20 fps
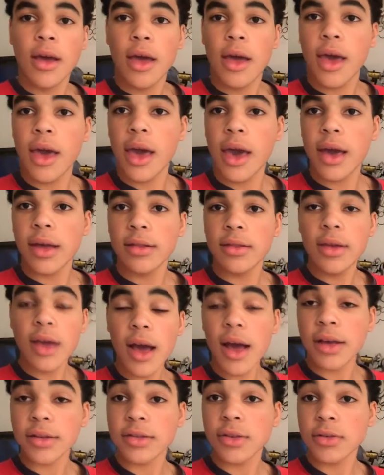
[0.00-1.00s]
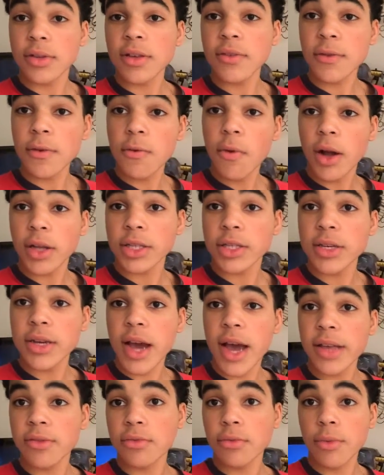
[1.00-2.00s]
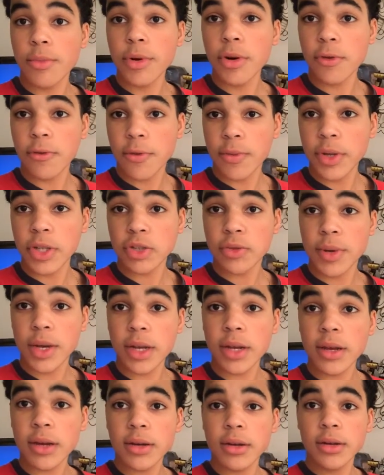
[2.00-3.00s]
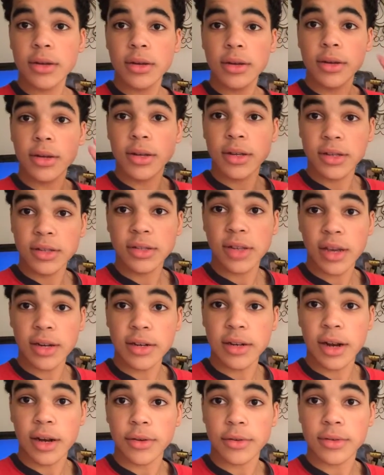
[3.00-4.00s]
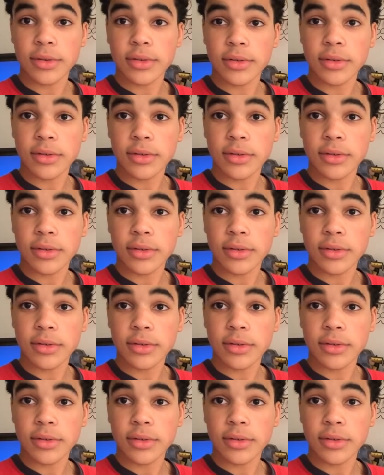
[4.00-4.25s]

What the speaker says: And yeah, so thanks for watching, guys, from Roberto from RangerMania, signing out.